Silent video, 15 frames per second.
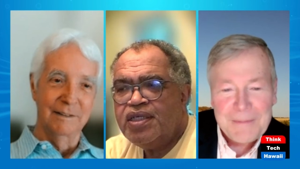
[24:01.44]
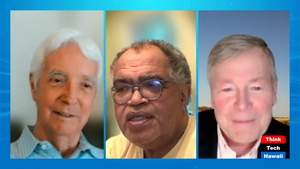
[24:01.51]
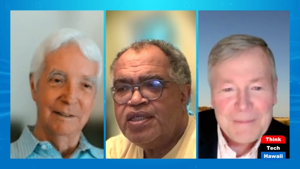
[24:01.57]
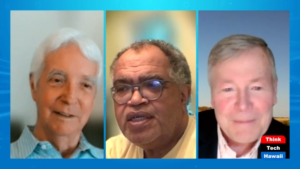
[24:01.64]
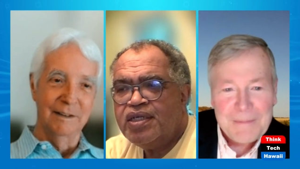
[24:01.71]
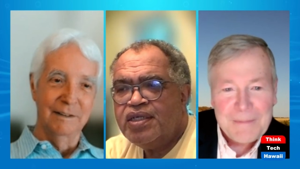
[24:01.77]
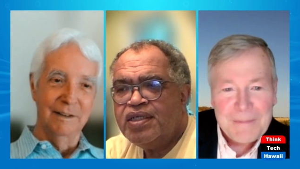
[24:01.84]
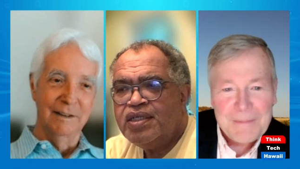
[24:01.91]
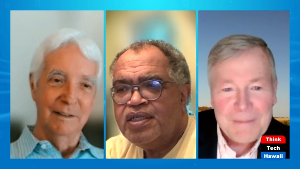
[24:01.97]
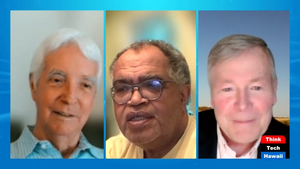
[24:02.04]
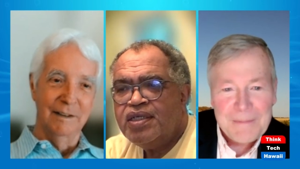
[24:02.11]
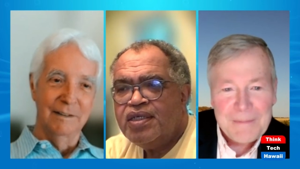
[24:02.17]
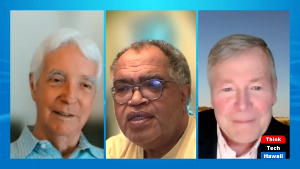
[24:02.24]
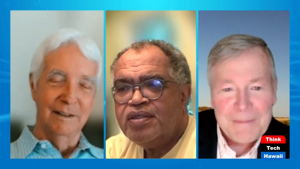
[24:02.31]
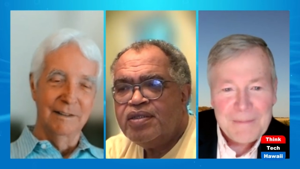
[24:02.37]
Speaker 1: and uh,
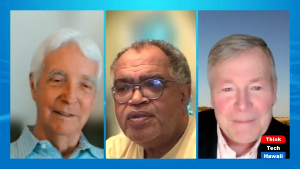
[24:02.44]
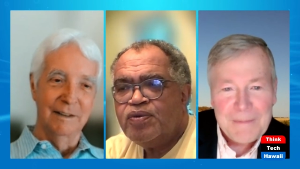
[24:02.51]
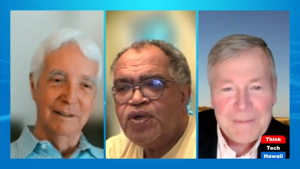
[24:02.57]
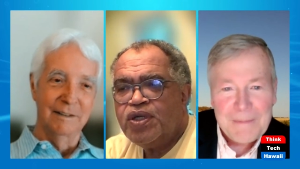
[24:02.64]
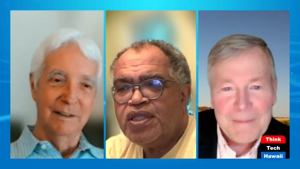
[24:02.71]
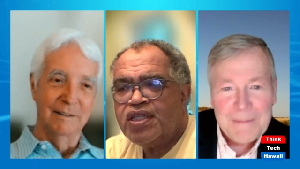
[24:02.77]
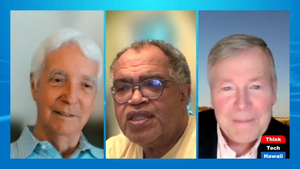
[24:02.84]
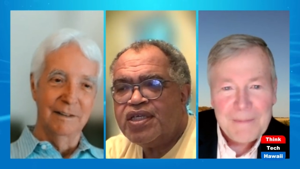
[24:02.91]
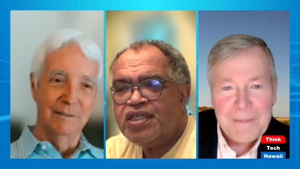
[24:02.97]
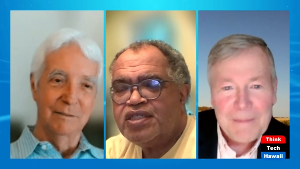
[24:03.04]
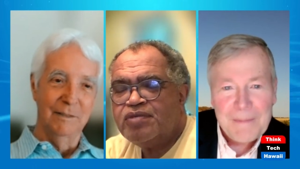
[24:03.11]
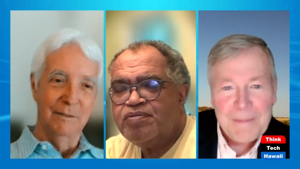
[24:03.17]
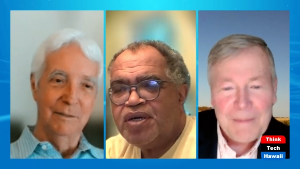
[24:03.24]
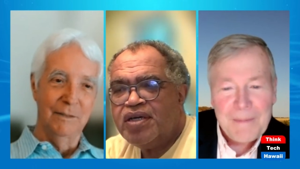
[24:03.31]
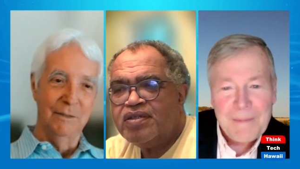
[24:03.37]
one of the things
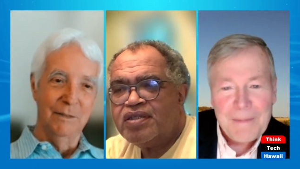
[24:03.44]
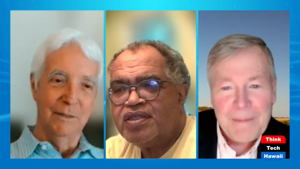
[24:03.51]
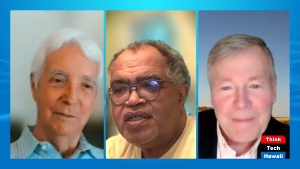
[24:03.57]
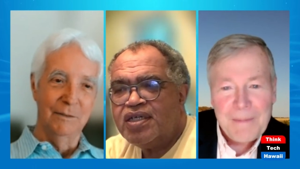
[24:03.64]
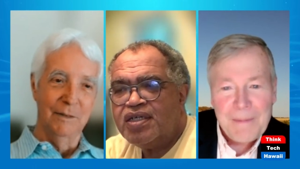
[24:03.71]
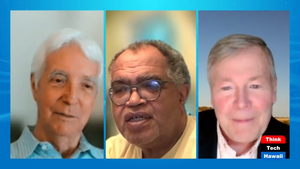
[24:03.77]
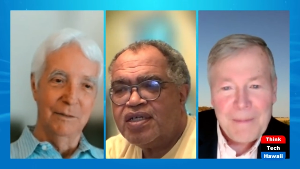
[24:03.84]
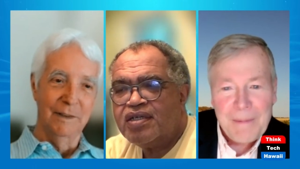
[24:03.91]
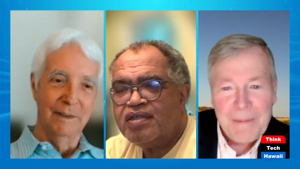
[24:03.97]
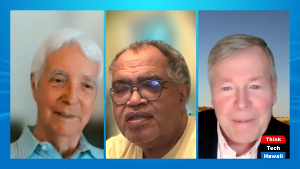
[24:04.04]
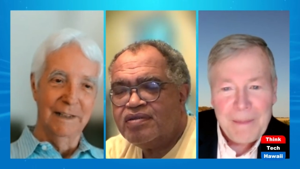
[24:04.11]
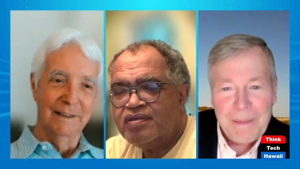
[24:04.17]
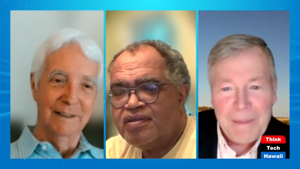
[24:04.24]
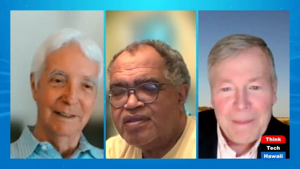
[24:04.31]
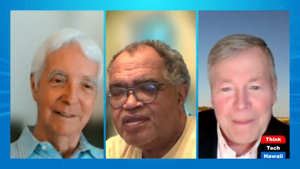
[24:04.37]
about the
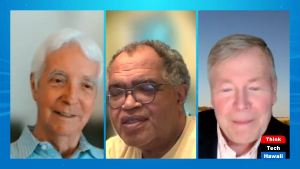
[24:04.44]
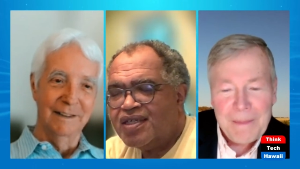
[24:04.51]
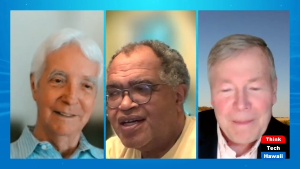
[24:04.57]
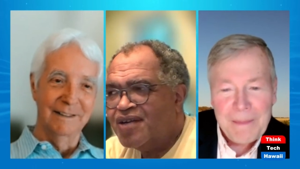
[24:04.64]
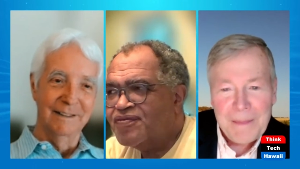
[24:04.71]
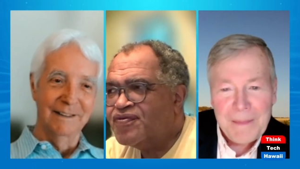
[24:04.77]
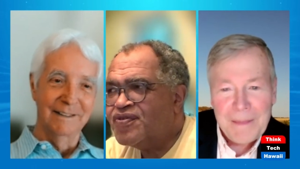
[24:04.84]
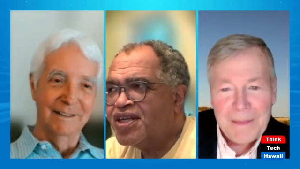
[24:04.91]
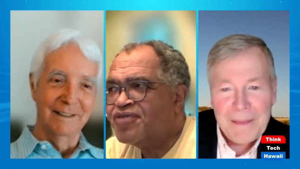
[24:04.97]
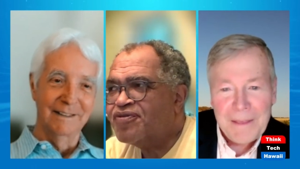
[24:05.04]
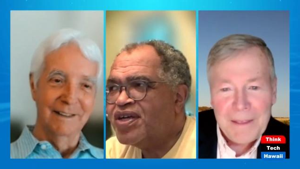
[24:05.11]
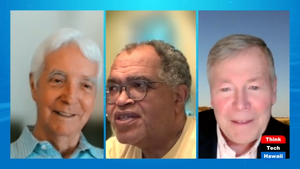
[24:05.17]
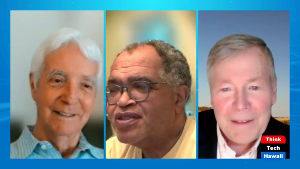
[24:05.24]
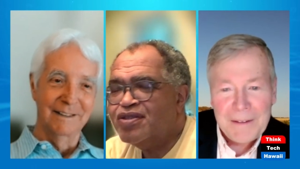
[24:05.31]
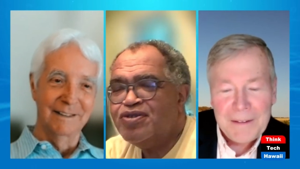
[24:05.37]
conflict
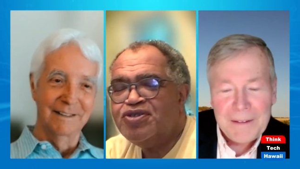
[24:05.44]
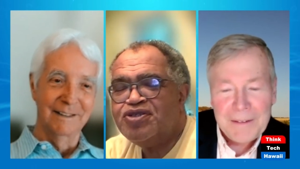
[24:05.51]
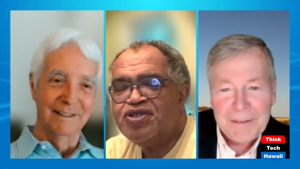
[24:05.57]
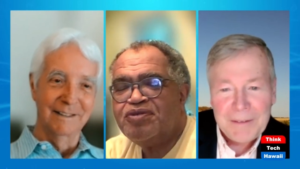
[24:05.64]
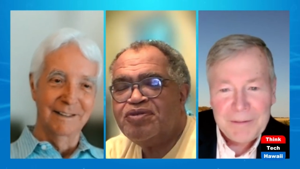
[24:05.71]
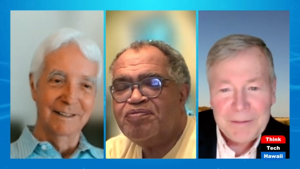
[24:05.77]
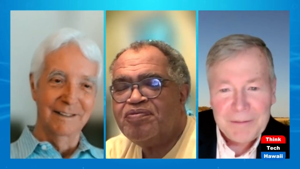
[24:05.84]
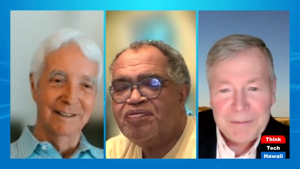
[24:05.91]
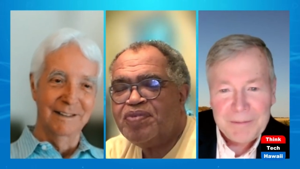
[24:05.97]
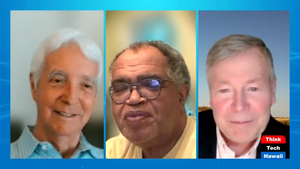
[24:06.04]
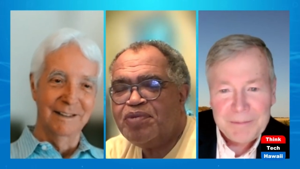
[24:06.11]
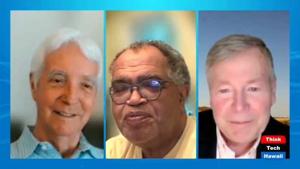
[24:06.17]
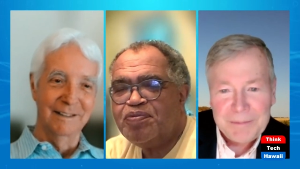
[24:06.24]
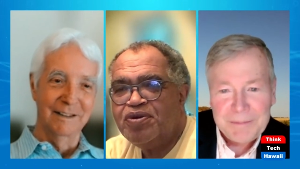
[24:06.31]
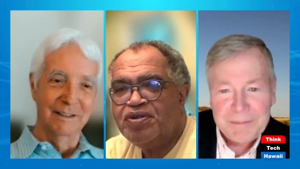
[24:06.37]
resolution
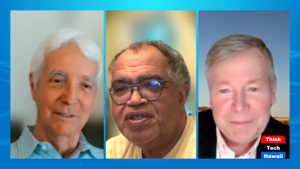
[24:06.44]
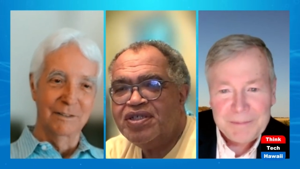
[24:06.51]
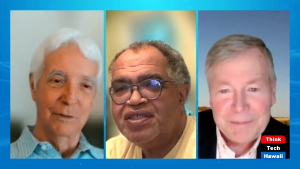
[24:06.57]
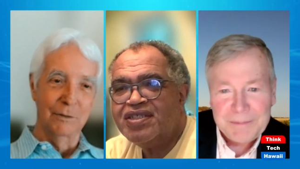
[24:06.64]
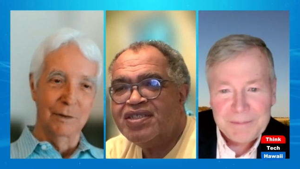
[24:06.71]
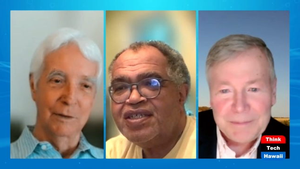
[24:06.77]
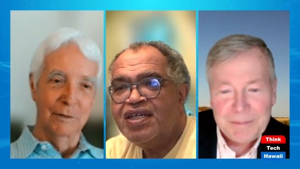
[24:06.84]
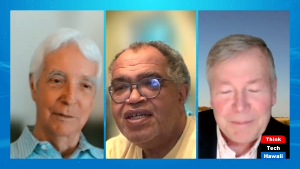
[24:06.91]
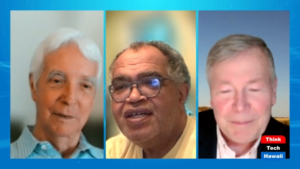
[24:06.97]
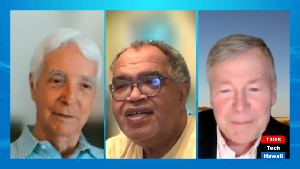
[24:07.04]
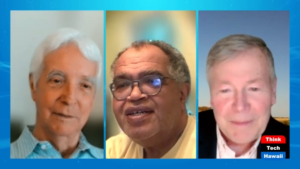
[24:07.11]
people is